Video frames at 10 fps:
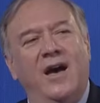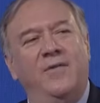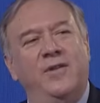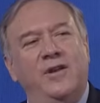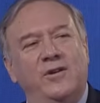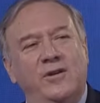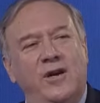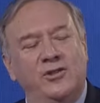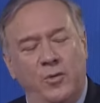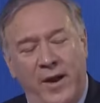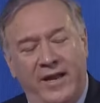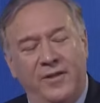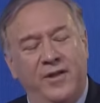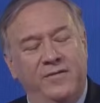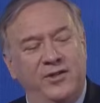of the year uh,
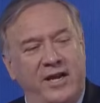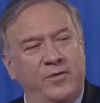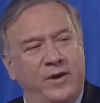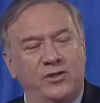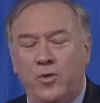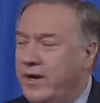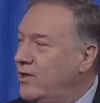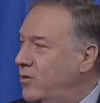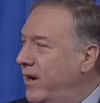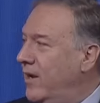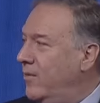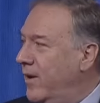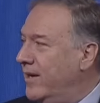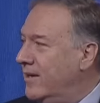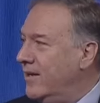twentieth of January twenty
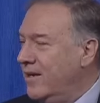twenty-one.